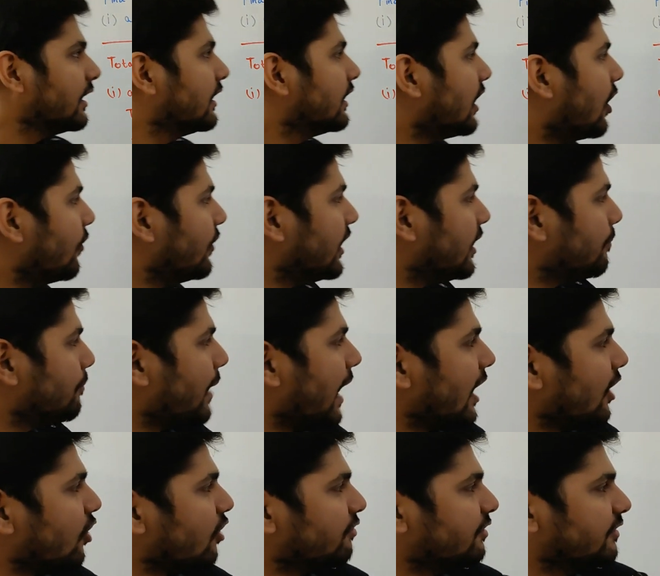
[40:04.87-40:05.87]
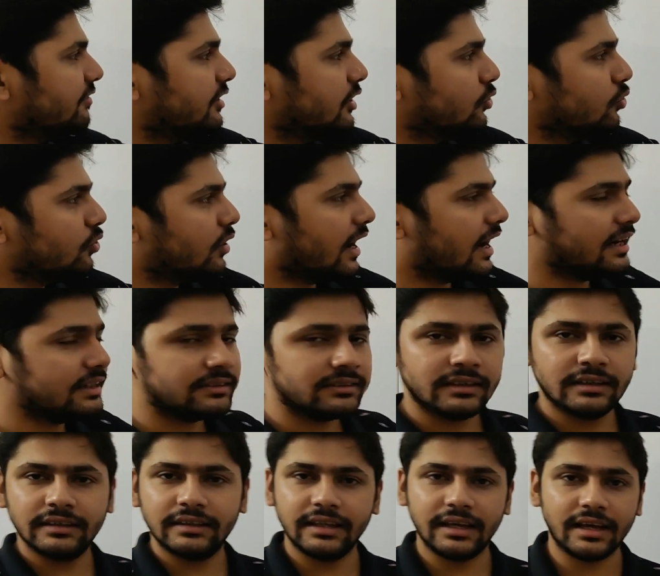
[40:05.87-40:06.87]
Now in a pack of 52
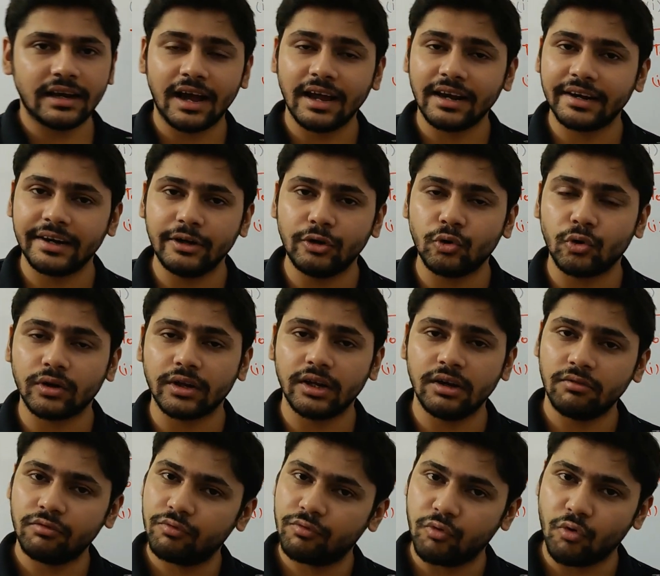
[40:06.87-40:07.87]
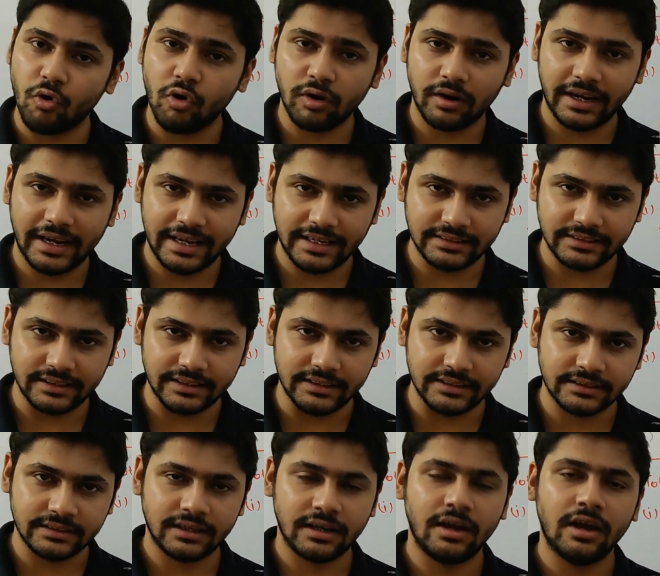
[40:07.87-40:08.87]
cards, there are in total 4
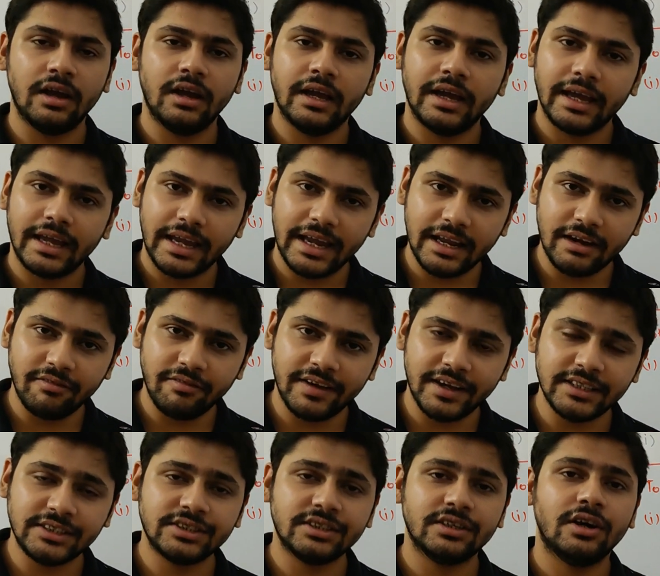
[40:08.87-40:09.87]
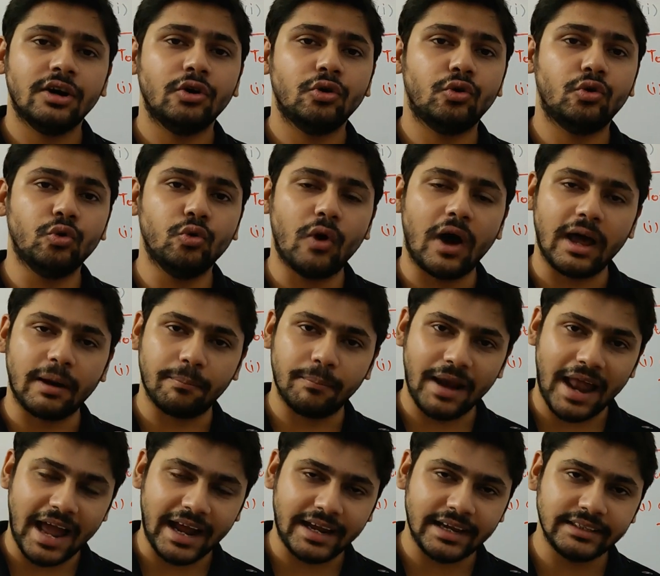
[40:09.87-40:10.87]
aces, in which 2 are
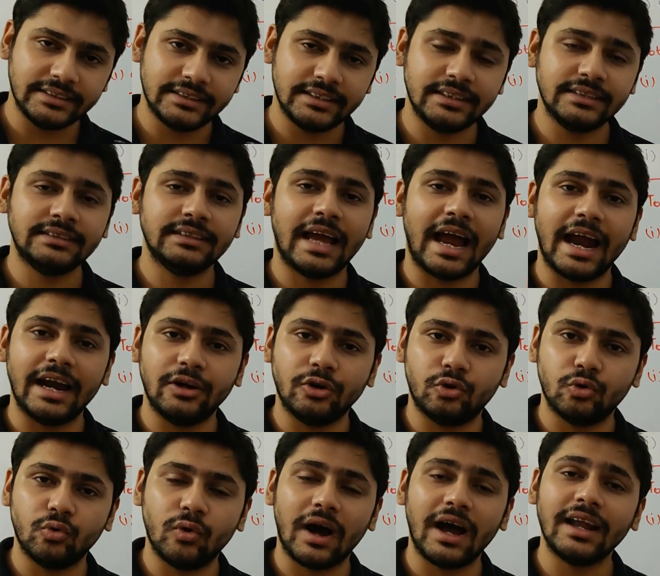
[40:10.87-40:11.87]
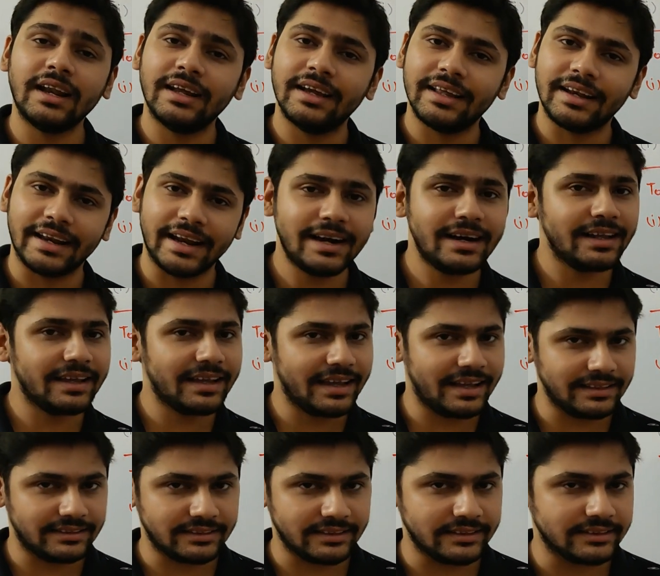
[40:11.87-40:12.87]
black aces and 2 are red
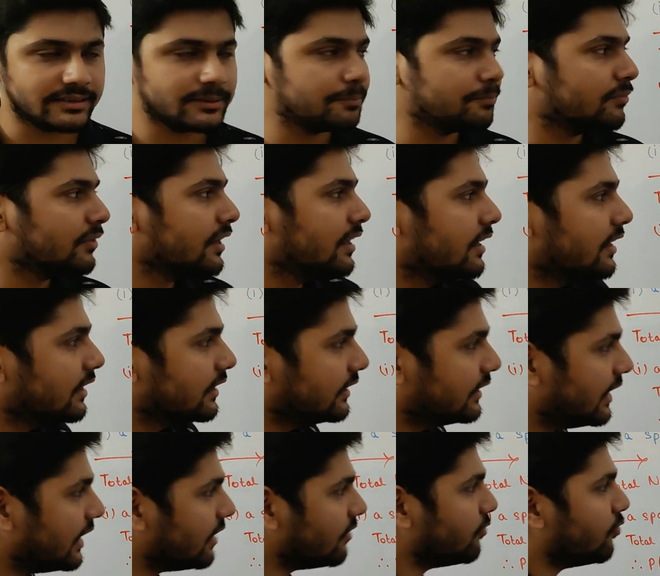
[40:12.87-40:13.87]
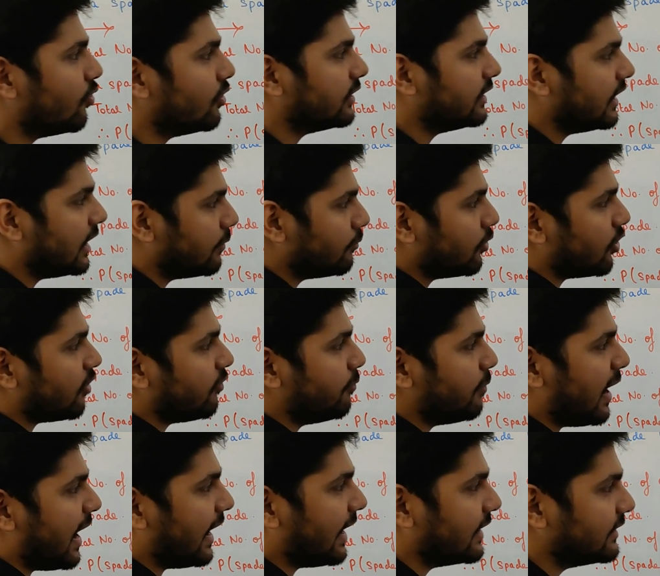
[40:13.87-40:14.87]
aces. Therefore, the number of
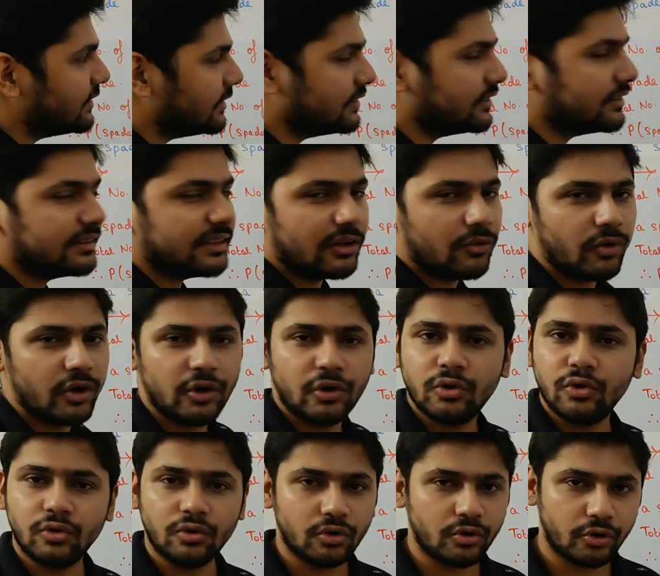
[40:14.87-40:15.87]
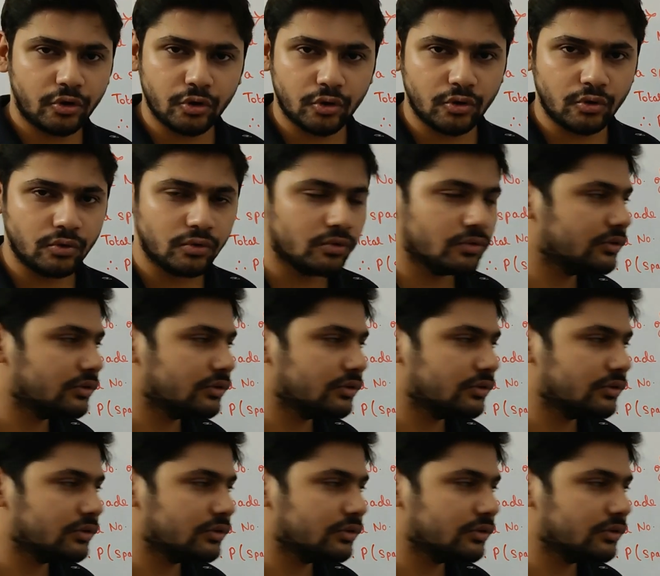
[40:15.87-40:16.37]
black aces is equal to 2.